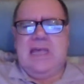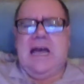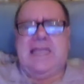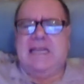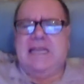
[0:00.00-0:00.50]

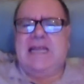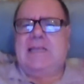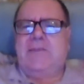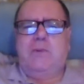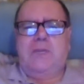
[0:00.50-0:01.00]
I didn't like
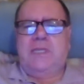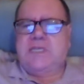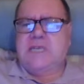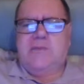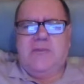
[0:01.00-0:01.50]
the bloody
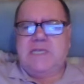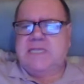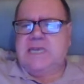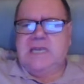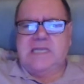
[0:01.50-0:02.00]
TV
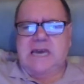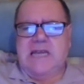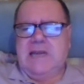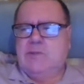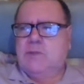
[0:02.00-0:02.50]
series.
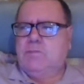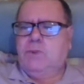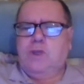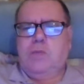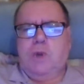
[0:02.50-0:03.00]
That was a
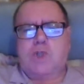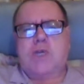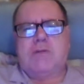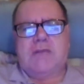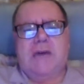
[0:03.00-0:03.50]
bloody
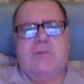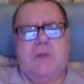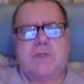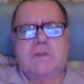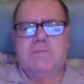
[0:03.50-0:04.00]
washout. That
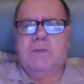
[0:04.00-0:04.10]
was.